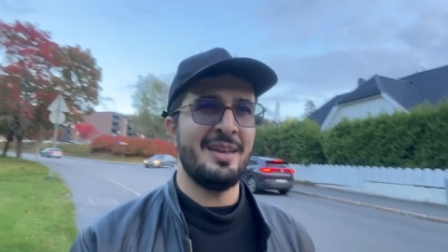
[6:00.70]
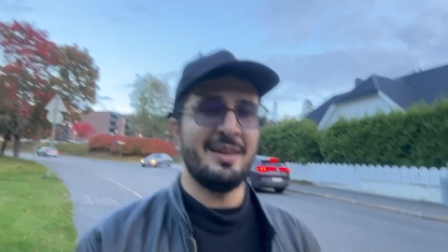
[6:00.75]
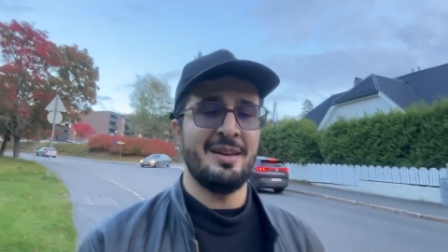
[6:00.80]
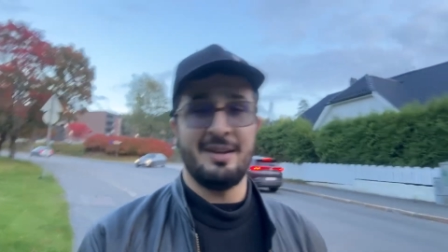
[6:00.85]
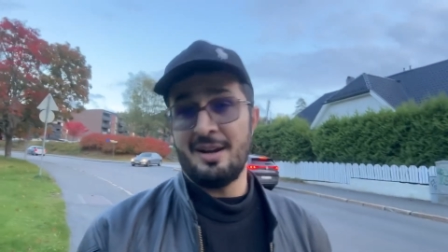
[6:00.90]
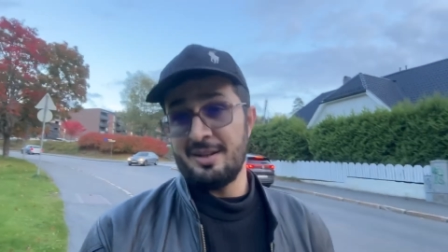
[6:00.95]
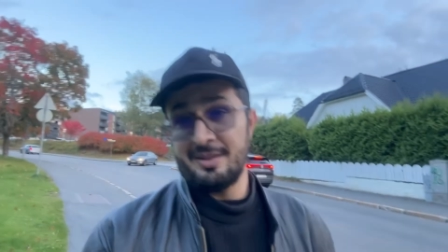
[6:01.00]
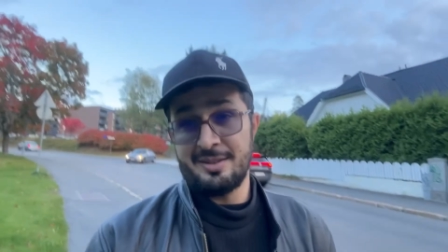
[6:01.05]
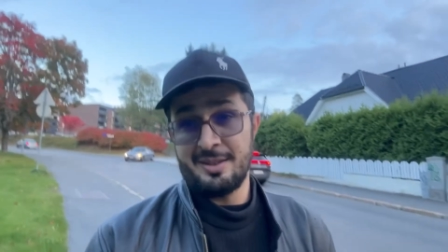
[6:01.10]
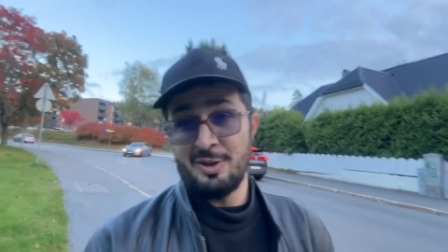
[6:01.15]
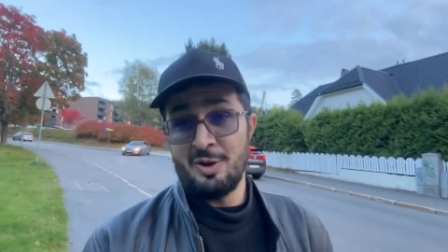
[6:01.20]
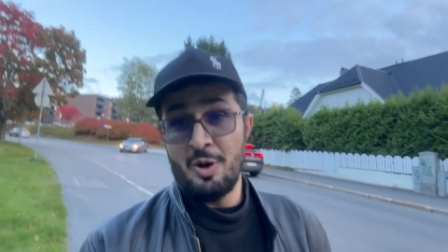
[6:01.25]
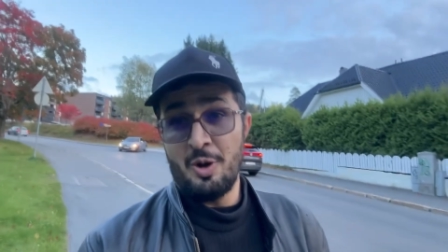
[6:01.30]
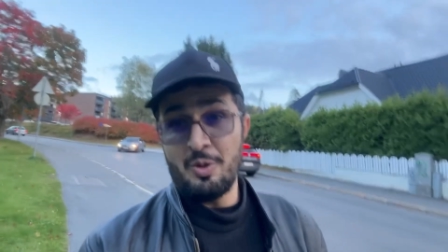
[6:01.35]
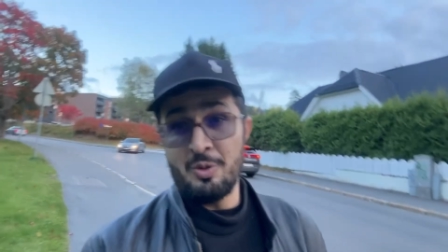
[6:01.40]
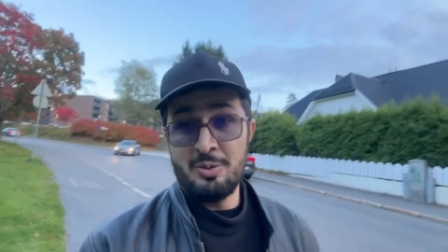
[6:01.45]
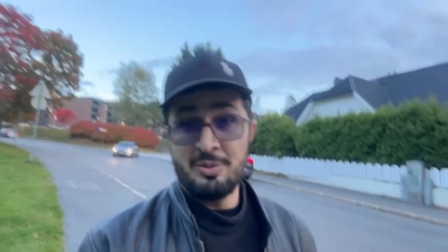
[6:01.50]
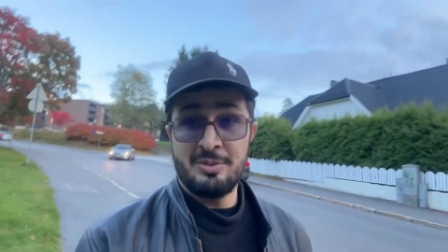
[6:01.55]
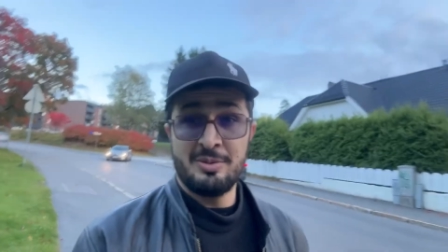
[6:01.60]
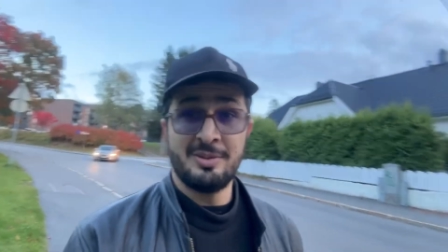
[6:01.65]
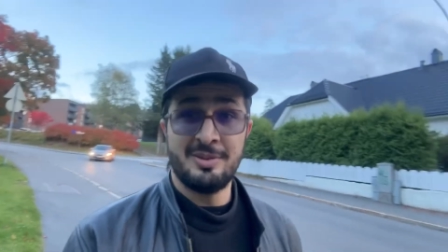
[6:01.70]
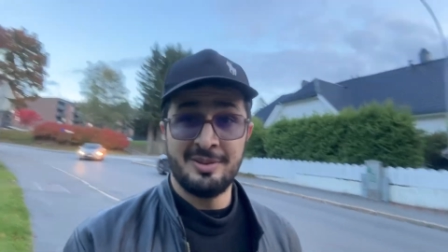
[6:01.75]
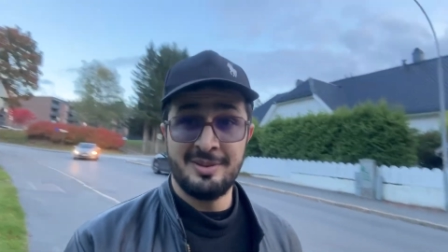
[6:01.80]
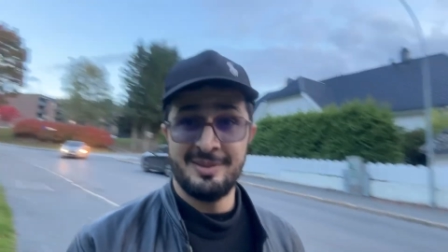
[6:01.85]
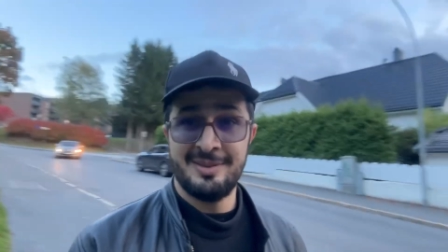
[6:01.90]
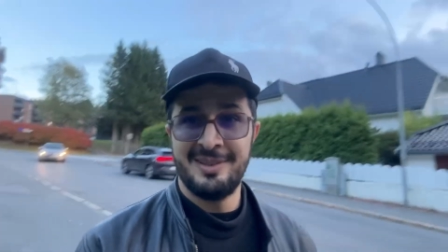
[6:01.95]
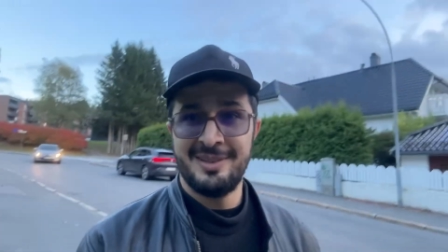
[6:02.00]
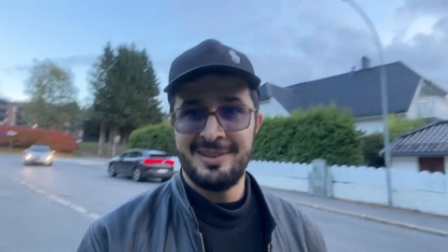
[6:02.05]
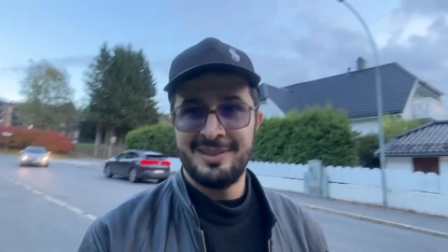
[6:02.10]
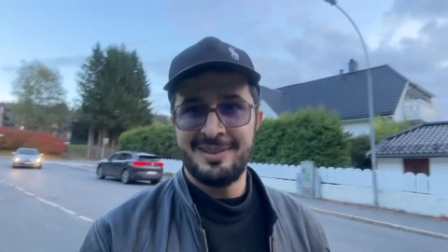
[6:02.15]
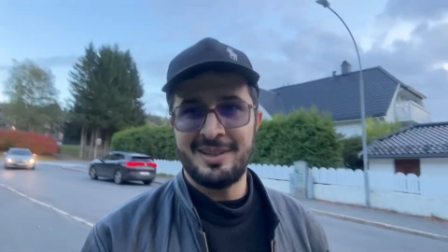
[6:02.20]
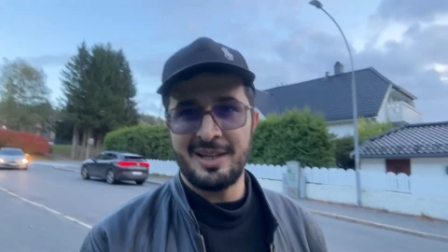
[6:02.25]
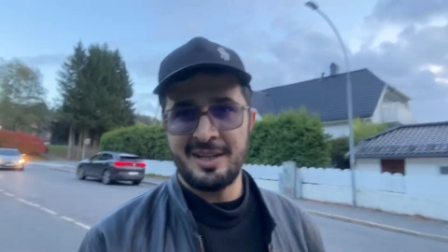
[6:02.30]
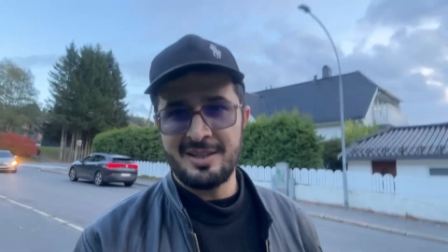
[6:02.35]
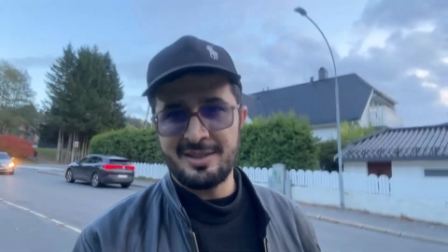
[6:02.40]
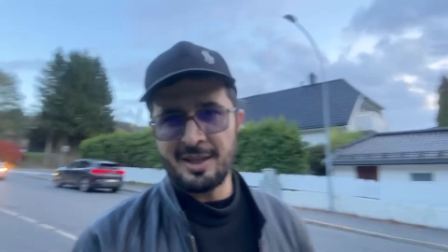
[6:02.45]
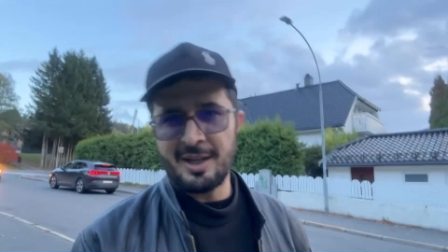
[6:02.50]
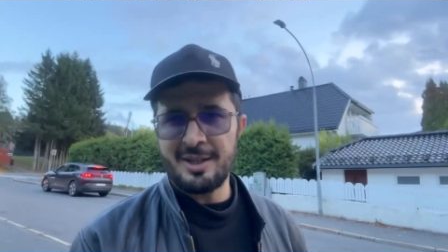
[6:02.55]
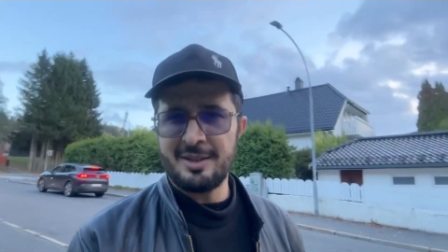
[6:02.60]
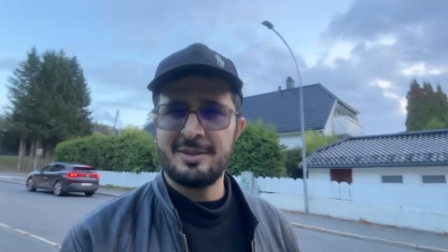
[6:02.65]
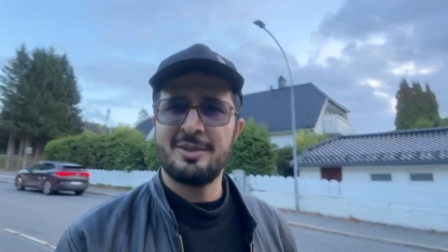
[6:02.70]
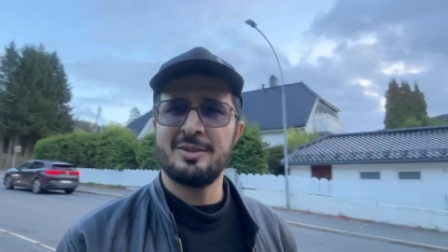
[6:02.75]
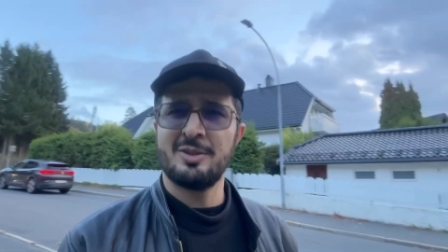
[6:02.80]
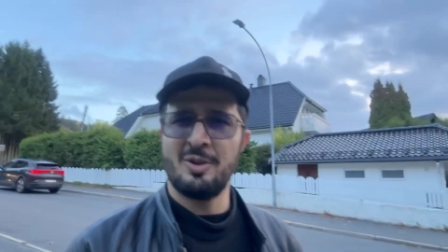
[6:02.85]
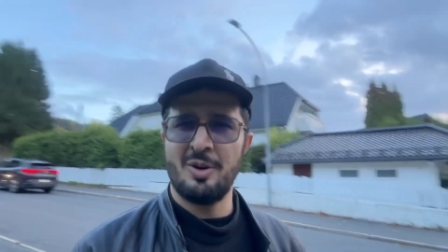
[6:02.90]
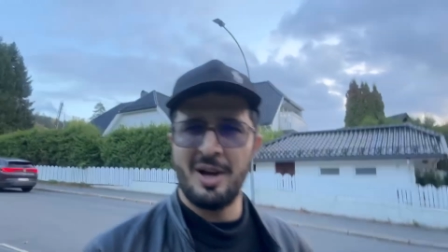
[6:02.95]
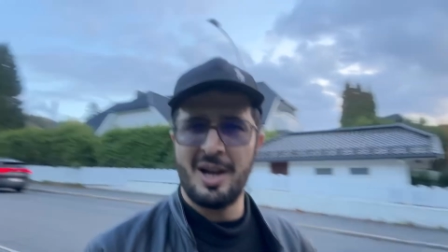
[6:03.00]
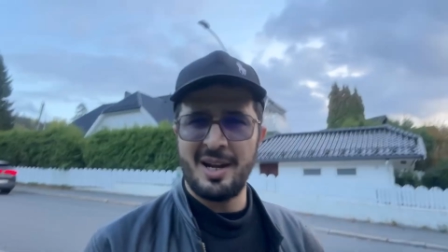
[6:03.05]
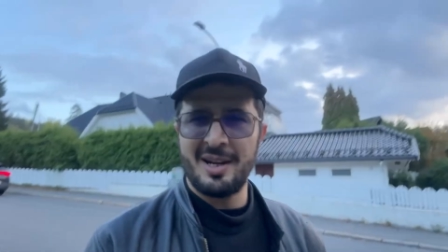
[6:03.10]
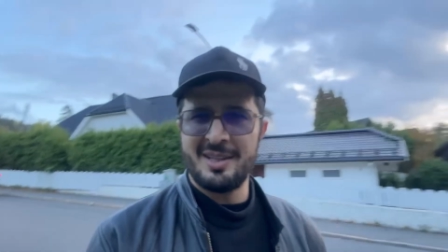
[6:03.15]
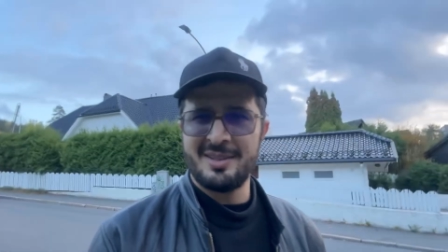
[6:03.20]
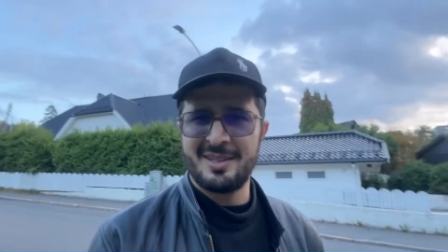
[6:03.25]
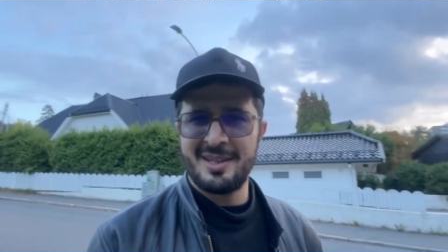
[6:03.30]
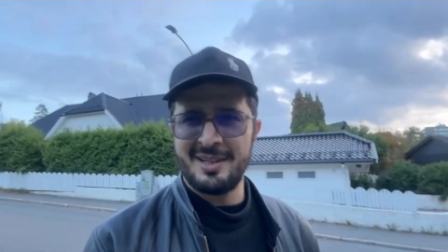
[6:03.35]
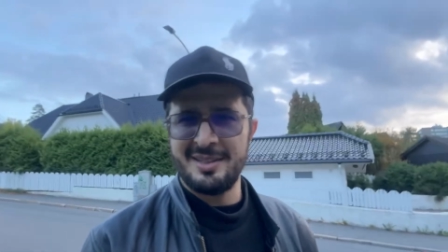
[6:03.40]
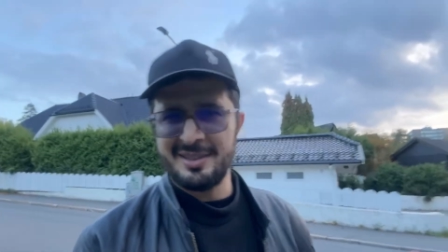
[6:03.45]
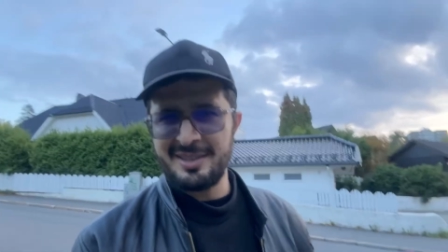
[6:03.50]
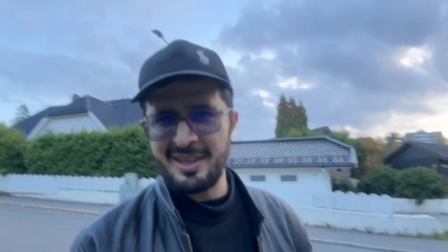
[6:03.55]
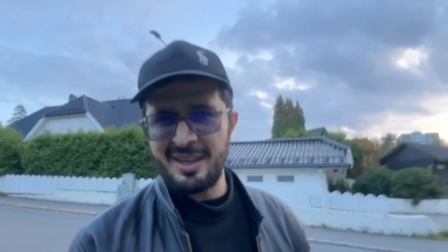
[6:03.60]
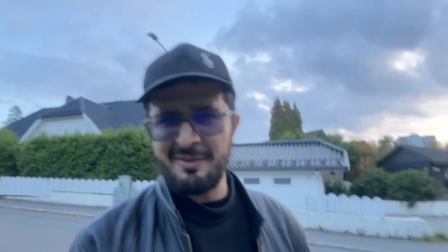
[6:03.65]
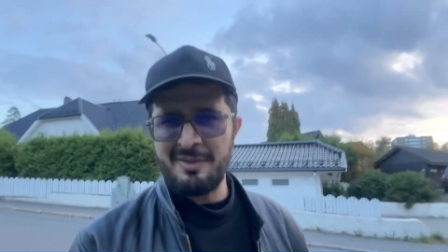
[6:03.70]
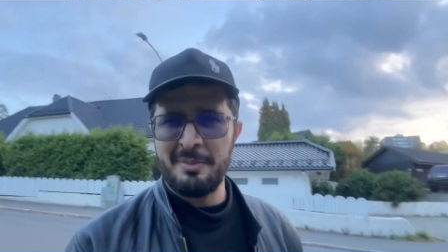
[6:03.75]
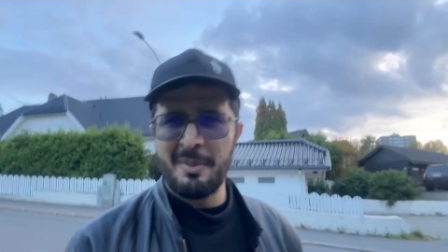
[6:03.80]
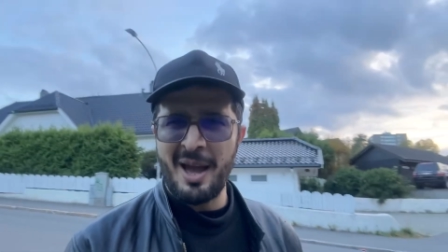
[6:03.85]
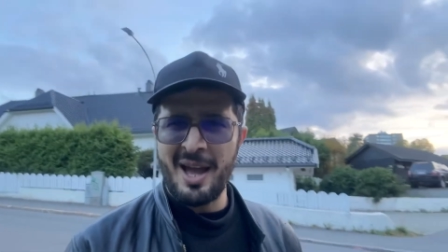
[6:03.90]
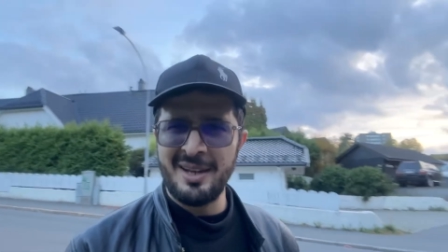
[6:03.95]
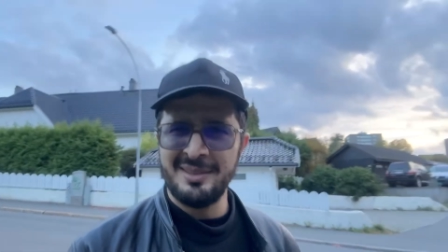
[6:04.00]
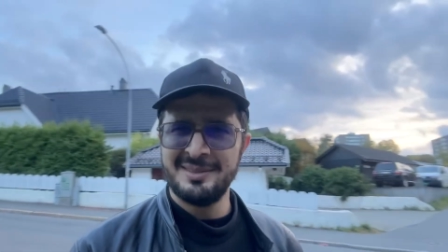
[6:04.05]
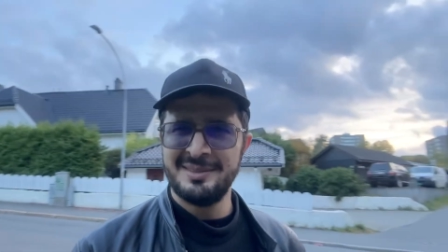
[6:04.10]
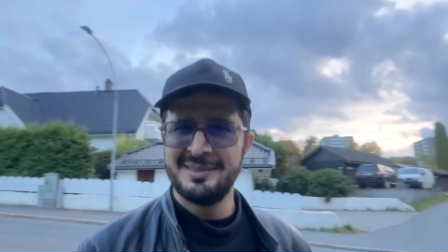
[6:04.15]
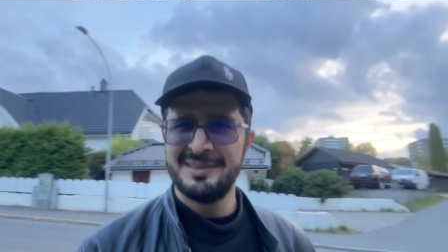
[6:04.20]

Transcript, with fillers: I said, No. Then he said, Go ahead and send the CV, man.